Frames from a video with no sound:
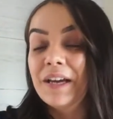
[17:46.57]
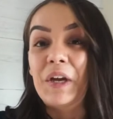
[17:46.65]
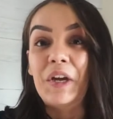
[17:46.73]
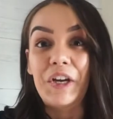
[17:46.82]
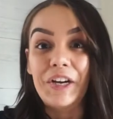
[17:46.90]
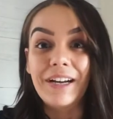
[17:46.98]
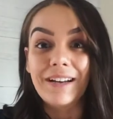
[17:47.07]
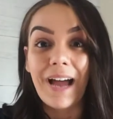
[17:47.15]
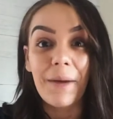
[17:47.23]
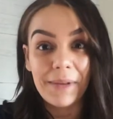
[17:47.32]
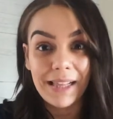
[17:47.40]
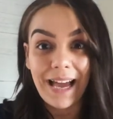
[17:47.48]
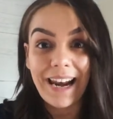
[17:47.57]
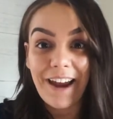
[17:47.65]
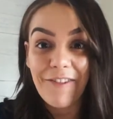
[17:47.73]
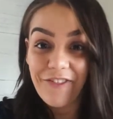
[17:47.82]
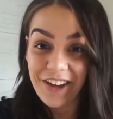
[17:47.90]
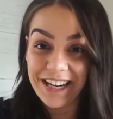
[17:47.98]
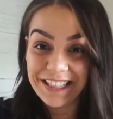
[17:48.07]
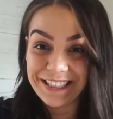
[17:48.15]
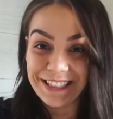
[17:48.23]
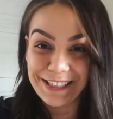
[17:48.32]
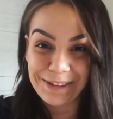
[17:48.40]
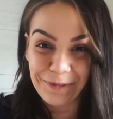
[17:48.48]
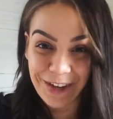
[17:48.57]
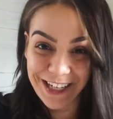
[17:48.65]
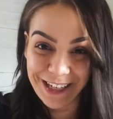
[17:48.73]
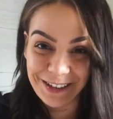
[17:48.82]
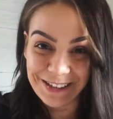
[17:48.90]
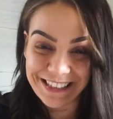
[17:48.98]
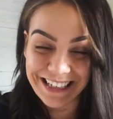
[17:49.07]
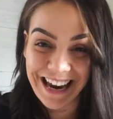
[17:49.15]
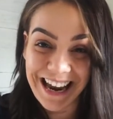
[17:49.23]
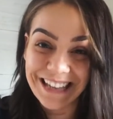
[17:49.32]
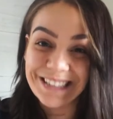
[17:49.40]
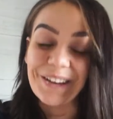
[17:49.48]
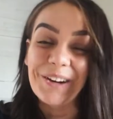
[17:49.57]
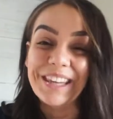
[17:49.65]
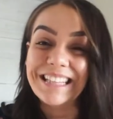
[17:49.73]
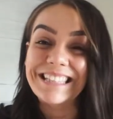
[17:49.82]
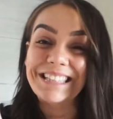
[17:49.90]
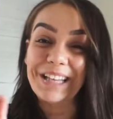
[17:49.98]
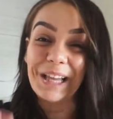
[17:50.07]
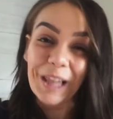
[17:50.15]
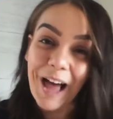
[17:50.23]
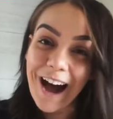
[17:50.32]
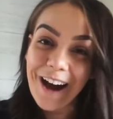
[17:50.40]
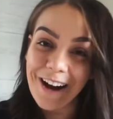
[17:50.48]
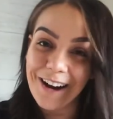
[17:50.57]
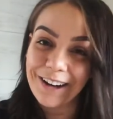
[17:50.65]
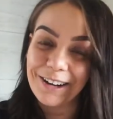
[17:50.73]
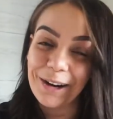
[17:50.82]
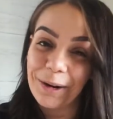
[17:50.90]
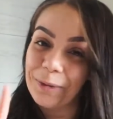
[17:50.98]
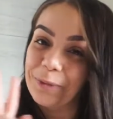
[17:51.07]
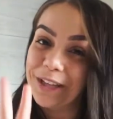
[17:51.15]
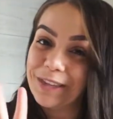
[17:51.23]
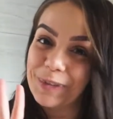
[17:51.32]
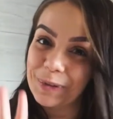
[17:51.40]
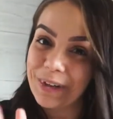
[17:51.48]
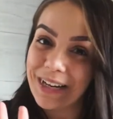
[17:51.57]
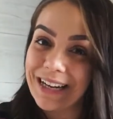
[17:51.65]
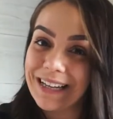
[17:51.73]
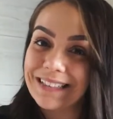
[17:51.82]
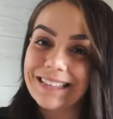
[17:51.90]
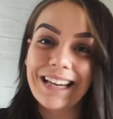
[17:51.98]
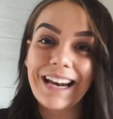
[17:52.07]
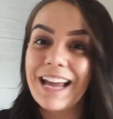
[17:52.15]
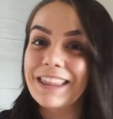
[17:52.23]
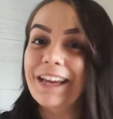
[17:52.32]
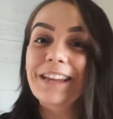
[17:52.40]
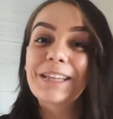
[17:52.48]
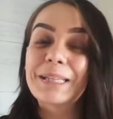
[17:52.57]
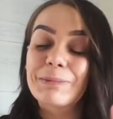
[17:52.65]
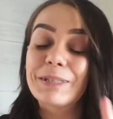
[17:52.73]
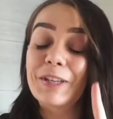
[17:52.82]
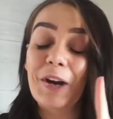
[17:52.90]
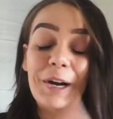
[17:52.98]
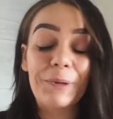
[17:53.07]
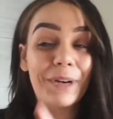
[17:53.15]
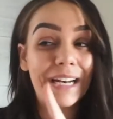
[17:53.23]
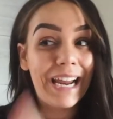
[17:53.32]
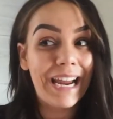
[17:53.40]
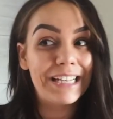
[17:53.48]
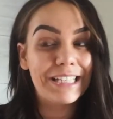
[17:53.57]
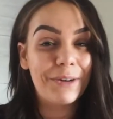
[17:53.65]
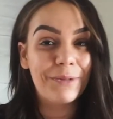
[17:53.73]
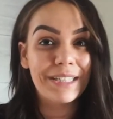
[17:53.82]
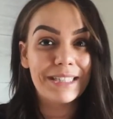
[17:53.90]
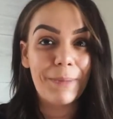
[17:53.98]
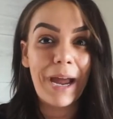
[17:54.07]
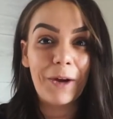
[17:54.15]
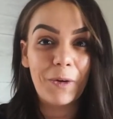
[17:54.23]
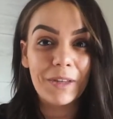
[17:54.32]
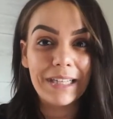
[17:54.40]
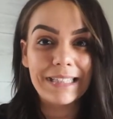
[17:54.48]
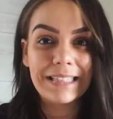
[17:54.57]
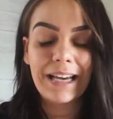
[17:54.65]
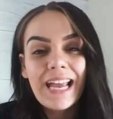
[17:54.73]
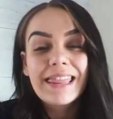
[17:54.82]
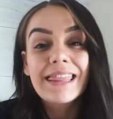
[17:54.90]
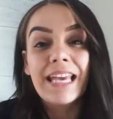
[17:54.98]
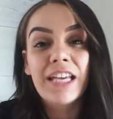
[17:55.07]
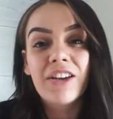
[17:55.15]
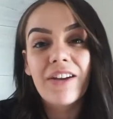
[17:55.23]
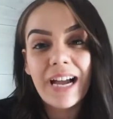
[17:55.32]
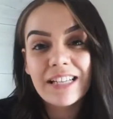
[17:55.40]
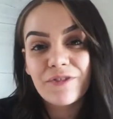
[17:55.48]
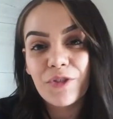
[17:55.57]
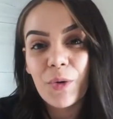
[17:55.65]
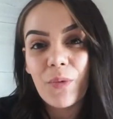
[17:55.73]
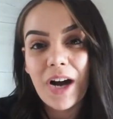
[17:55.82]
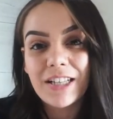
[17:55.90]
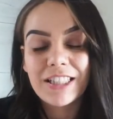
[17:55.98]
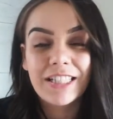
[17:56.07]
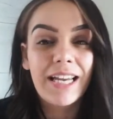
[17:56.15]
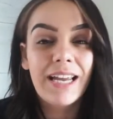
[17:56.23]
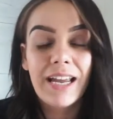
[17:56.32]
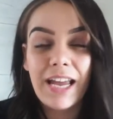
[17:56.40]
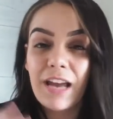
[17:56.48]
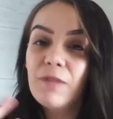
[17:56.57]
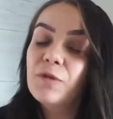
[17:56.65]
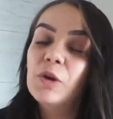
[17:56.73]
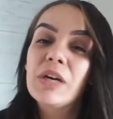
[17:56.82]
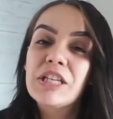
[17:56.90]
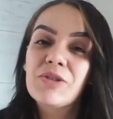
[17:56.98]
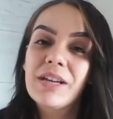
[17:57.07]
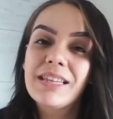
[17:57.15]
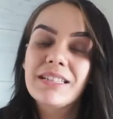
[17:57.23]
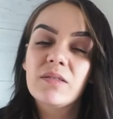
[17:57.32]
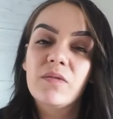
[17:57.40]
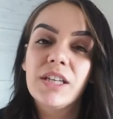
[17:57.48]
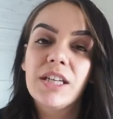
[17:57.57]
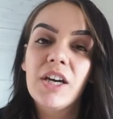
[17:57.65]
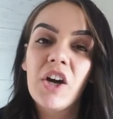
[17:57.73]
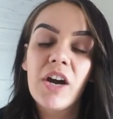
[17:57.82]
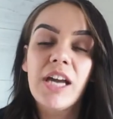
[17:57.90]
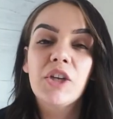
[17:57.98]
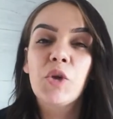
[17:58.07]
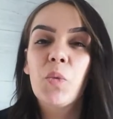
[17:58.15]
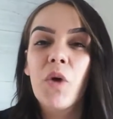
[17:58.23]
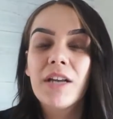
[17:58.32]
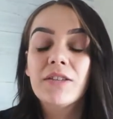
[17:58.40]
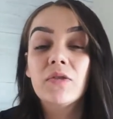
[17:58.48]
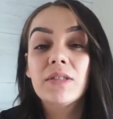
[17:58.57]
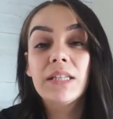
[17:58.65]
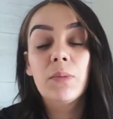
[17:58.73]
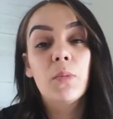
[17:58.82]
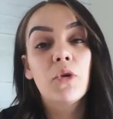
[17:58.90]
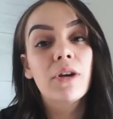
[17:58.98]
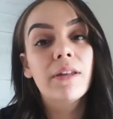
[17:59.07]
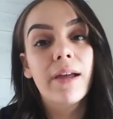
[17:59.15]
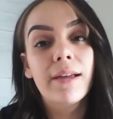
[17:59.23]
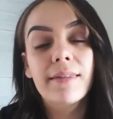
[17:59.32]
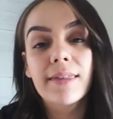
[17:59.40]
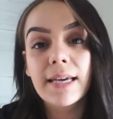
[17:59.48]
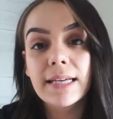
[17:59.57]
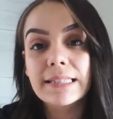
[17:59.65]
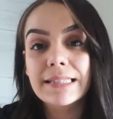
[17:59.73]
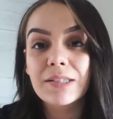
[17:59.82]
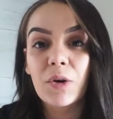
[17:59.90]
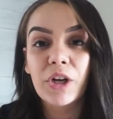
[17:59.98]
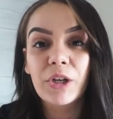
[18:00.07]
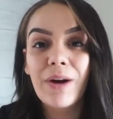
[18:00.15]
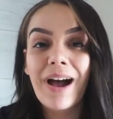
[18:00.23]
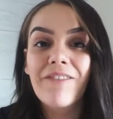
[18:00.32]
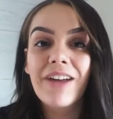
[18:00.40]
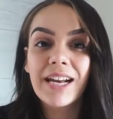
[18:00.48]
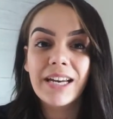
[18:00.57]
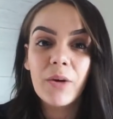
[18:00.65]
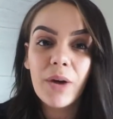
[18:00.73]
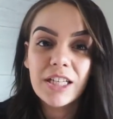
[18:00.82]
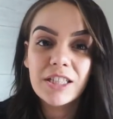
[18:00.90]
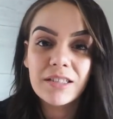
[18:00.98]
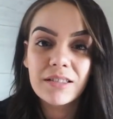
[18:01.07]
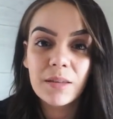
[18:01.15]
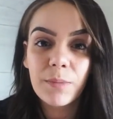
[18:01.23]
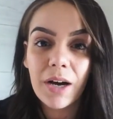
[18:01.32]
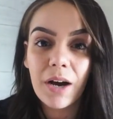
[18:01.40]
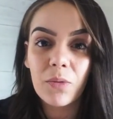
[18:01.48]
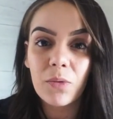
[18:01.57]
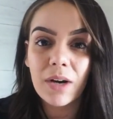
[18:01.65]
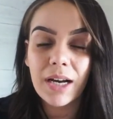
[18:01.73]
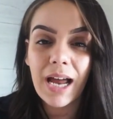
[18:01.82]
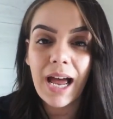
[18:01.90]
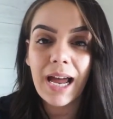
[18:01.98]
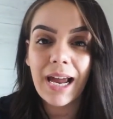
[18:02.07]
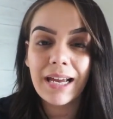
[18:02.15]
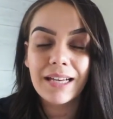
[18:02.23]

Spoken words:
good. I'm glad I finished this video today. So this is a lot harder with 2 kids, and I thought this was hard when AJ was my only son. Thank you guys for watching. If you enjoyed this video and you want to see more like this, or you have any questions about what I